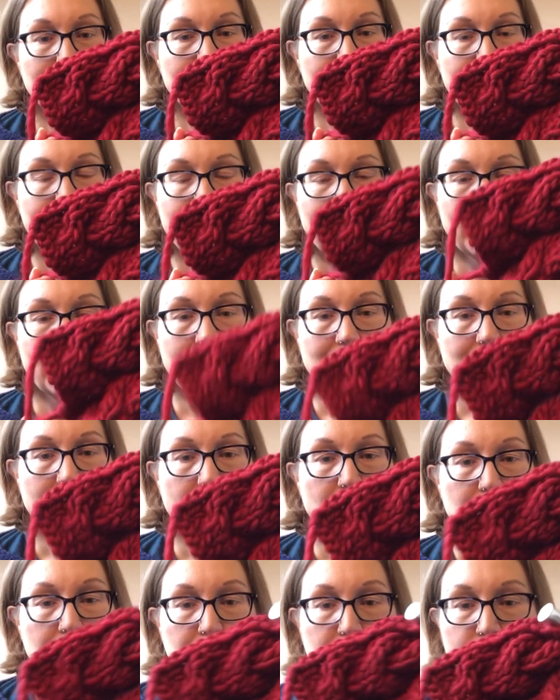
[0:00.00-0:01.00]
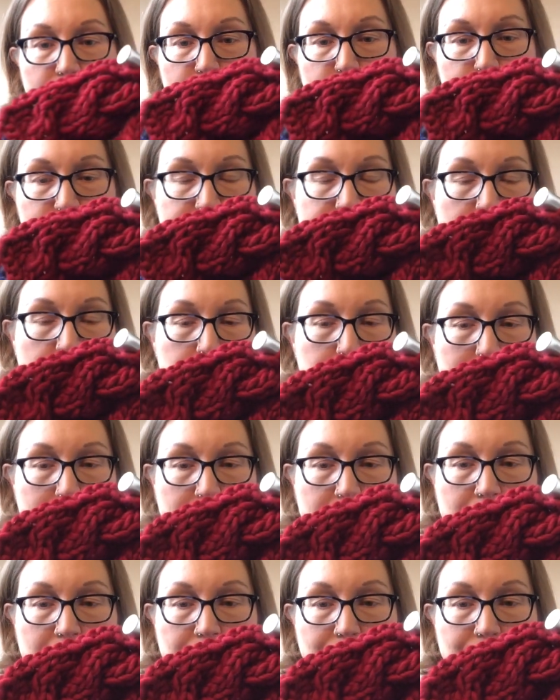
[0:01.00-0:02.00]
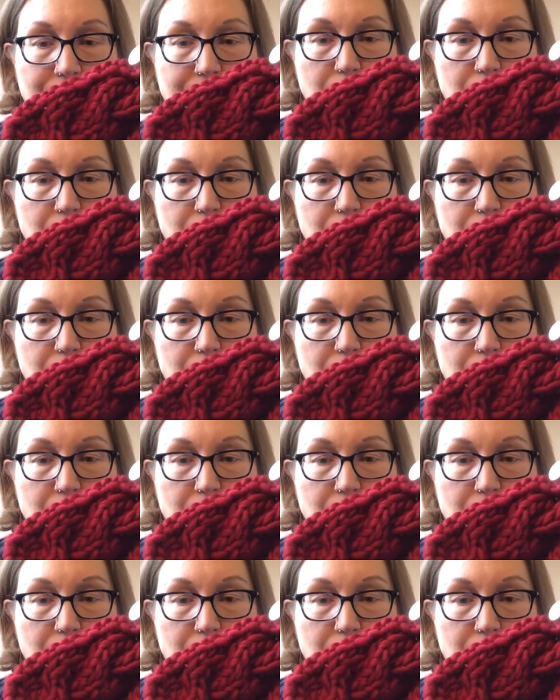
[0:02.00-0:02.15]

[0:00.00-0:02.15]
see how it works out better,